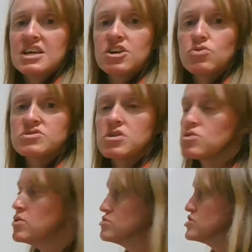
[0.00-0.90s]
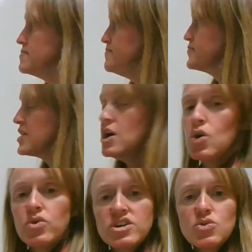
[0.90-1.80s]
equals our quotient.
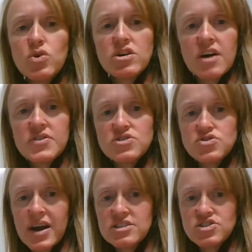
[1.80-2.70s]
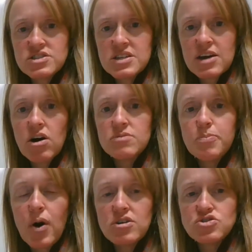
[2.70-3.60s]
We're going to work on this strategy today called
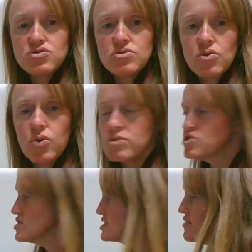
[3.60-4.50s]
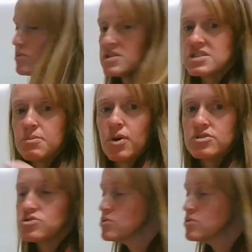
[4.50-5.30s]
partial quotients. Everyone say partial